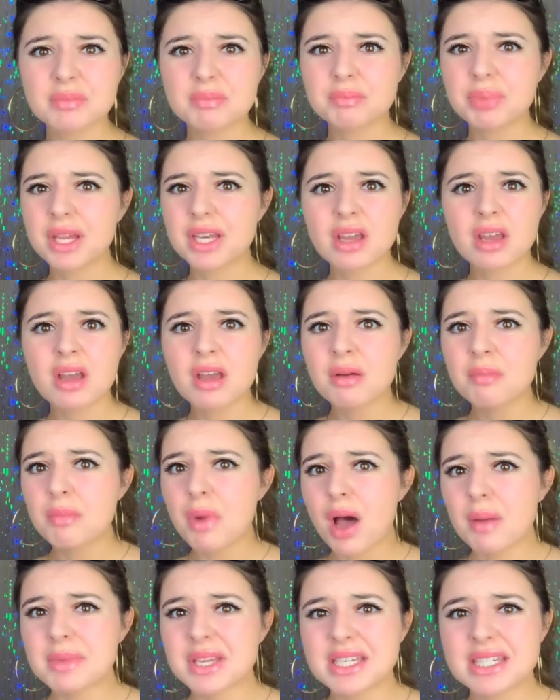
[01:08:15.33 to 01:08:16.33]
But
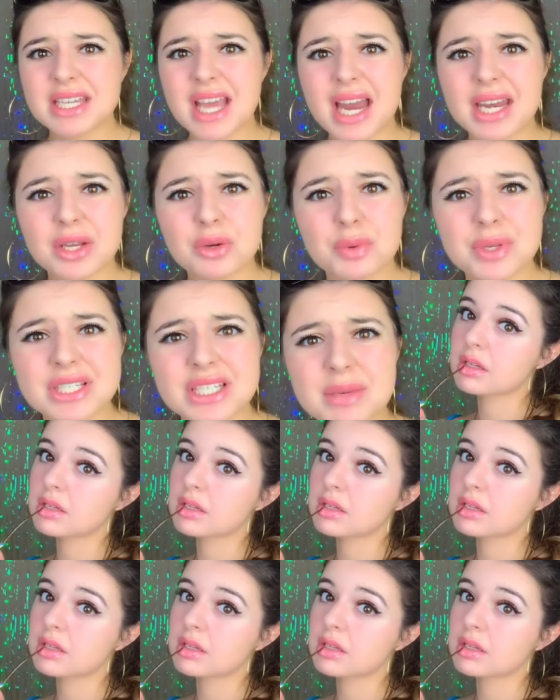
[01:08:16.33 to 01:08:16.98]
Mommy and Daddy always give me-